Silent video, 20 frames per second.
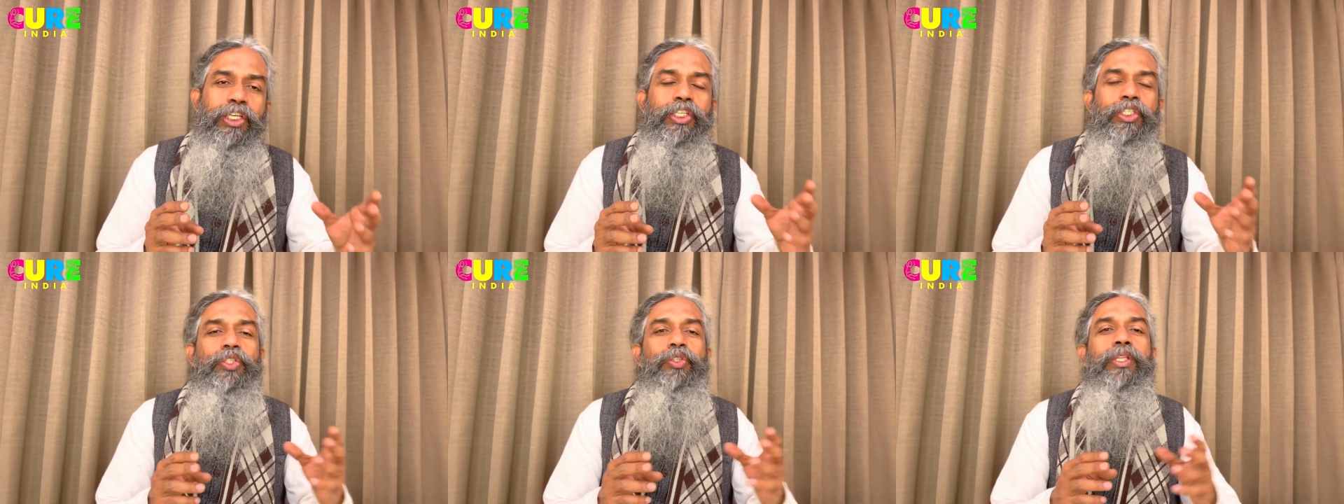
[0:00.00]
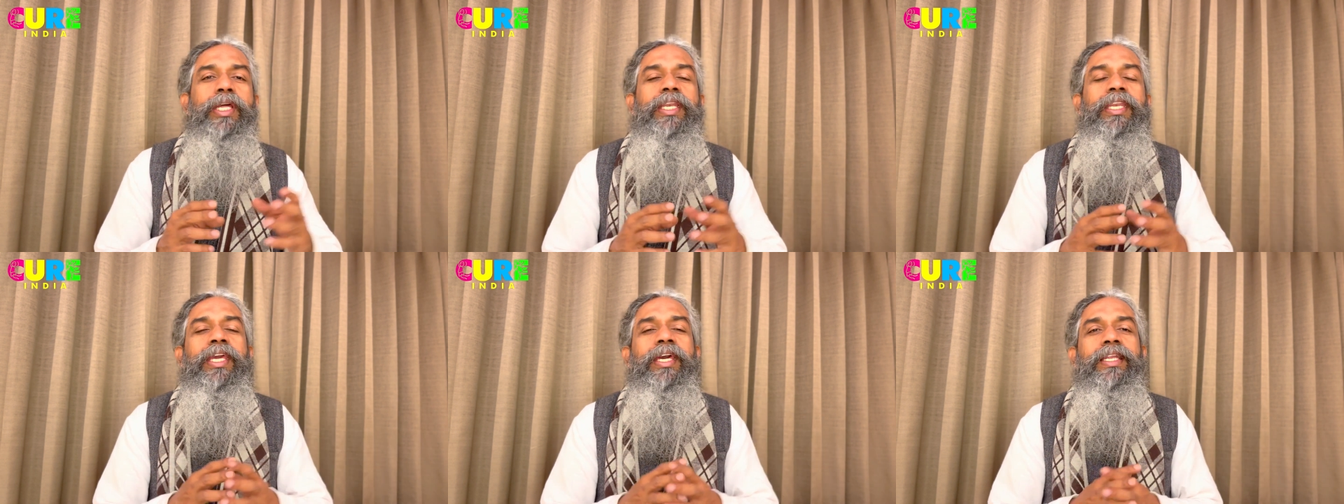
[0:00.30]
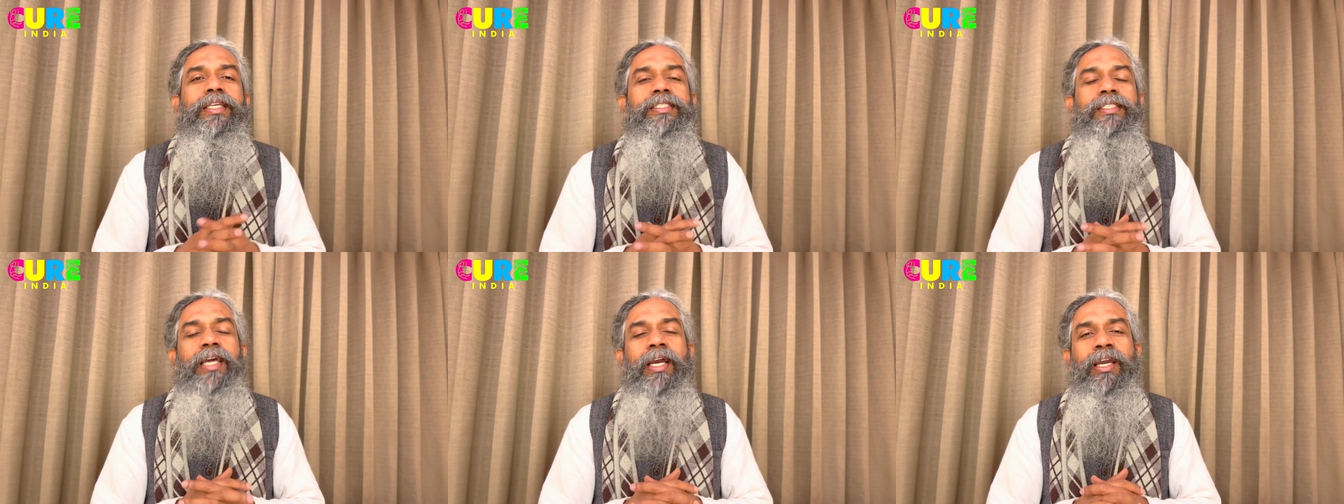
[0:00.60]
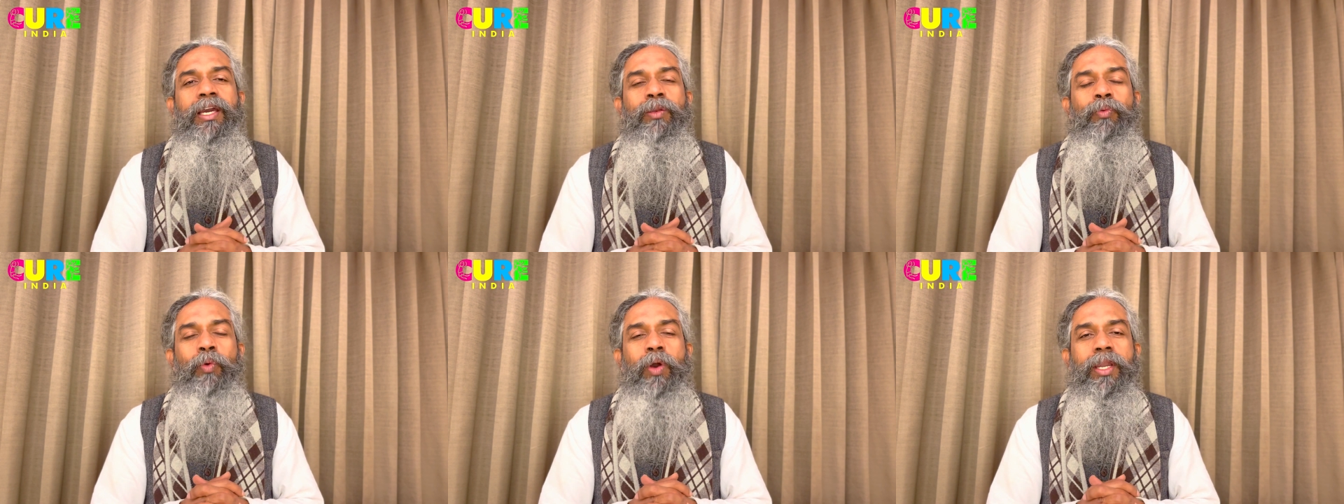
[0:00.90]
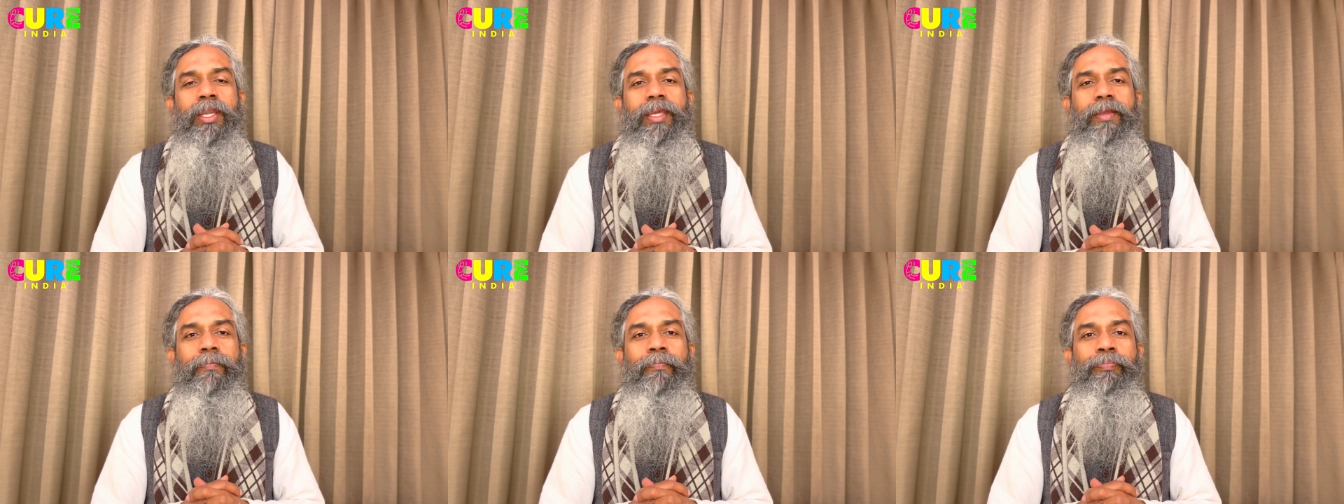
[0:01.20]
to the nearest
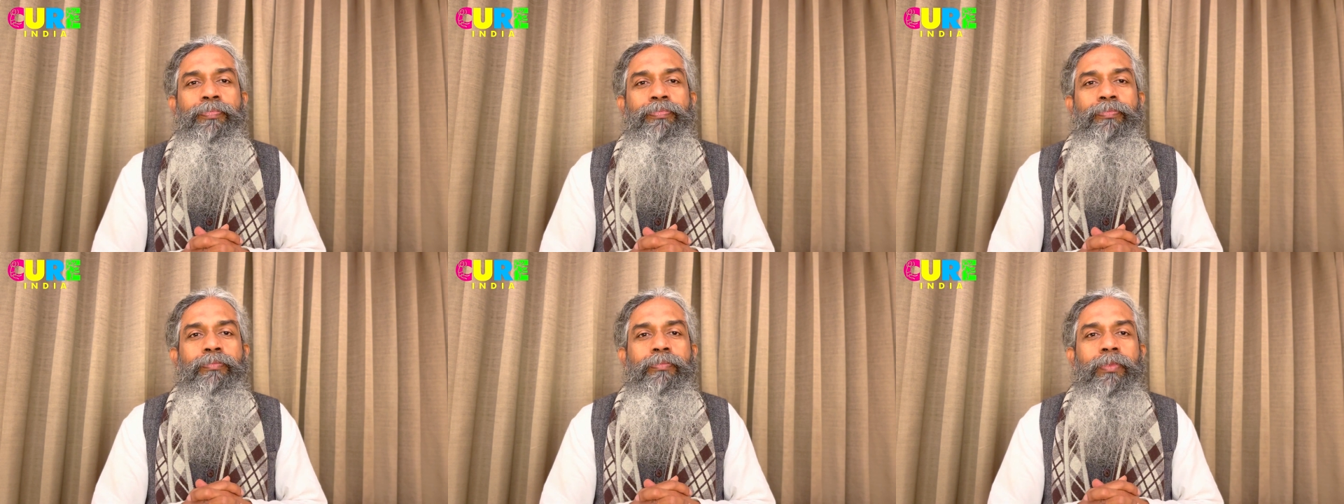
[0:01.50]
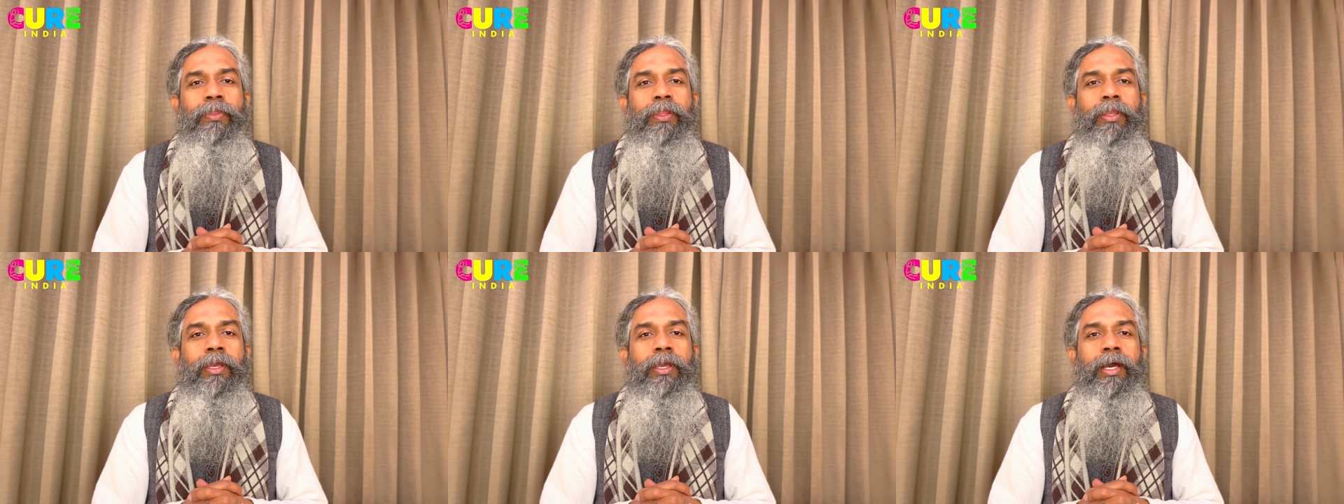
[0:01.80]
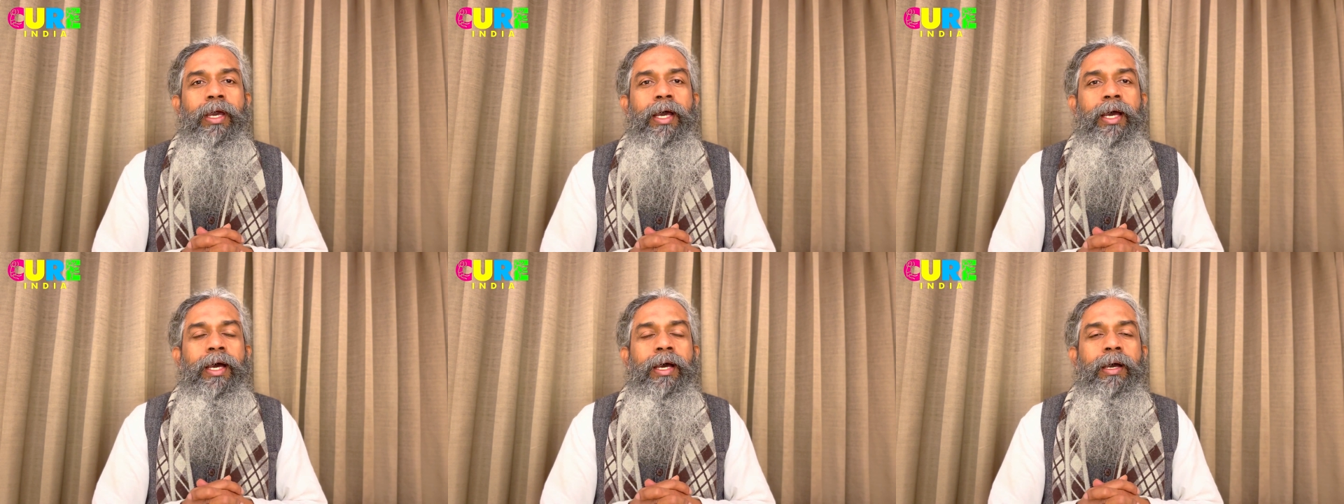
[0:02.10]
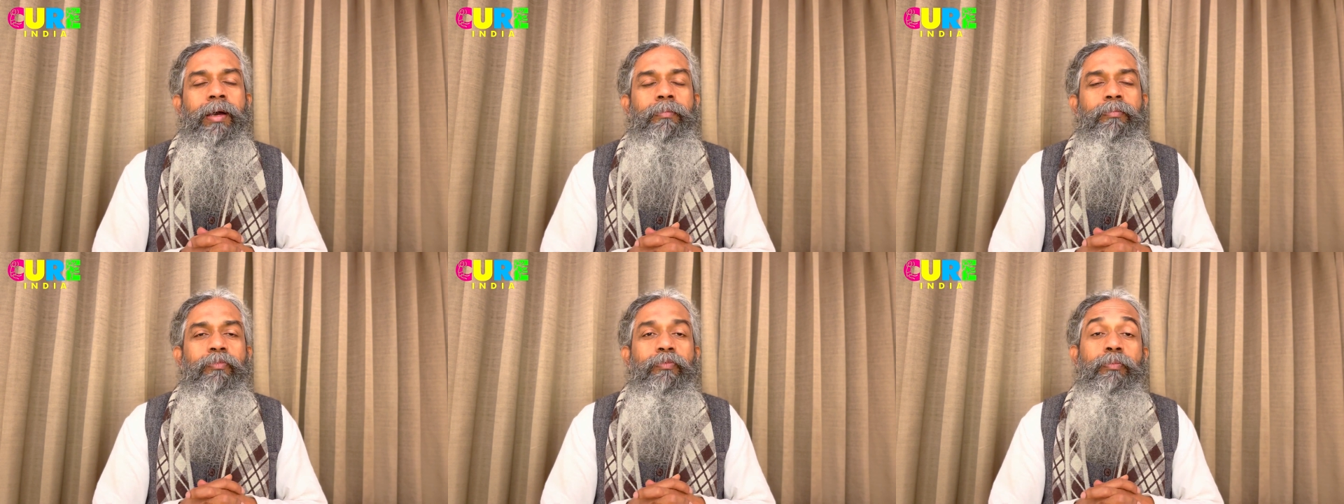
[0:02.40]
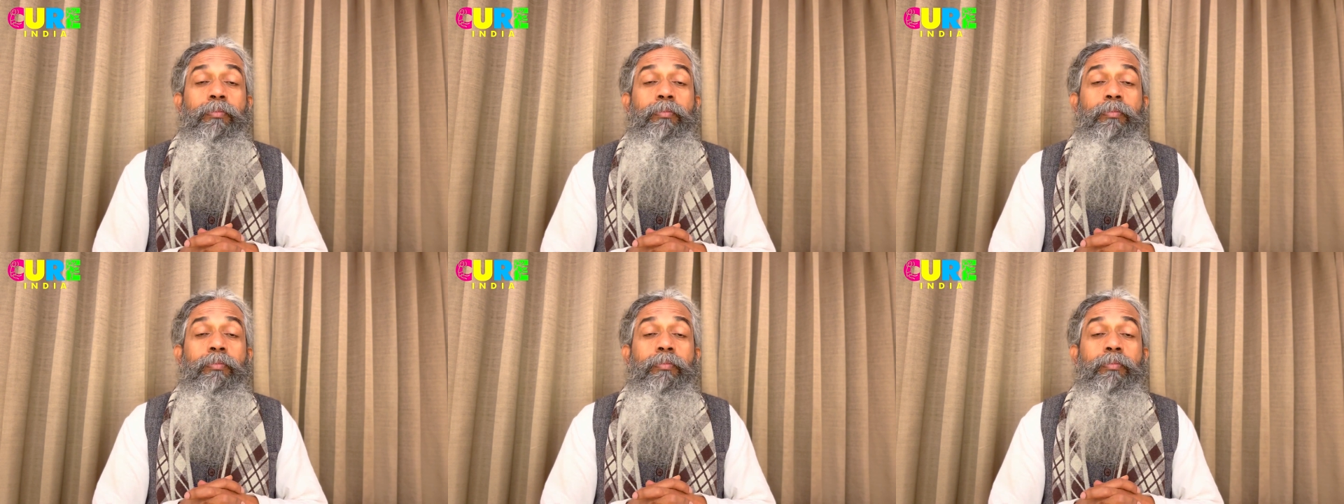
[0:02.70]
anganwadi uh,